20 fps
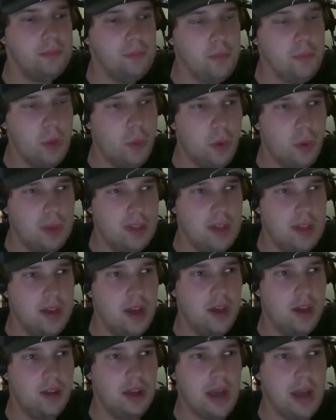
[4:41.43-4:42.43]
what the
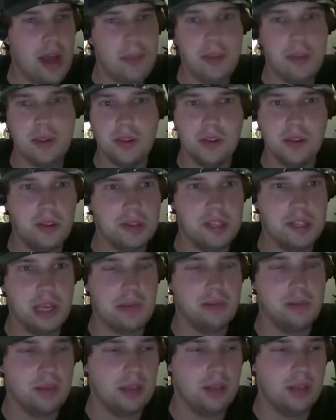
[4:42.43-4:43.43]
hell happened to the
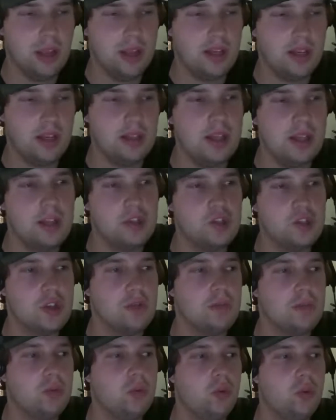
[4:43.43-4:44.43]
Tampa Bay Lightning? They just
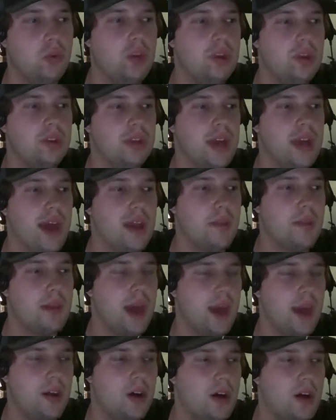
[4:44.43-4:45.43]
completely had a
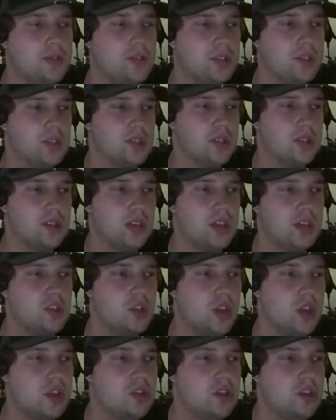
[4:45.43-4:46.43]
bad offseason.
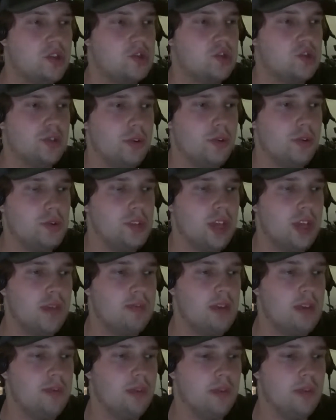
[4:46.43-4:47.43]
And it shows they
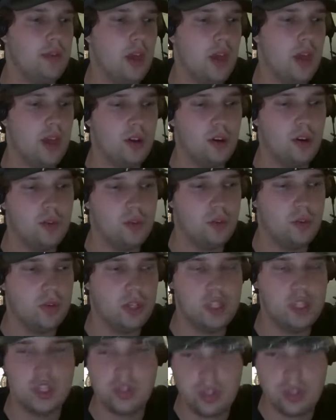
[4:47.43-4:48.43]
definitely have a hangover,
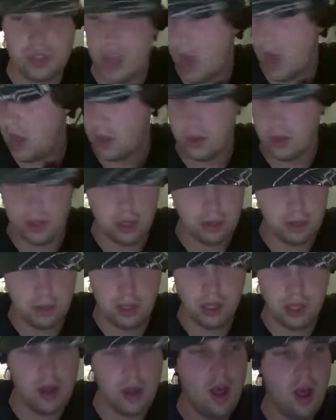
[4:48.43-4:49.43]
which is not good,
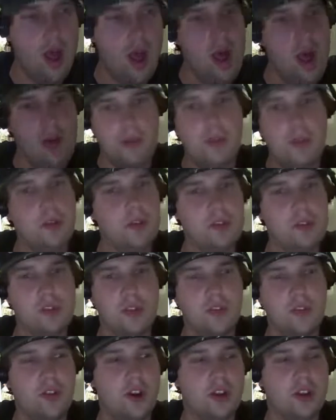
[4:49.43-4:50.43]
man. You lose to
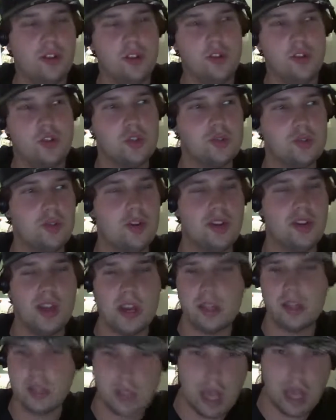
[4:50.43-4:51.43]
fucking Detroit
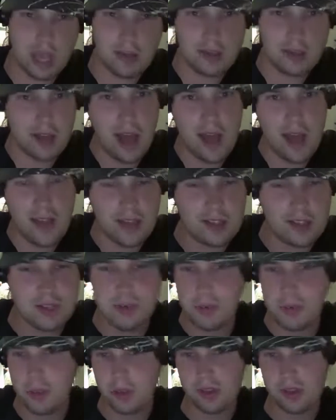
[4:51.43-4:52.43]
next game, God, that's
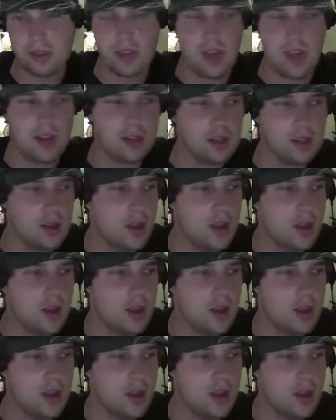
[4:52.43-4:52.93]
going to be pathetic.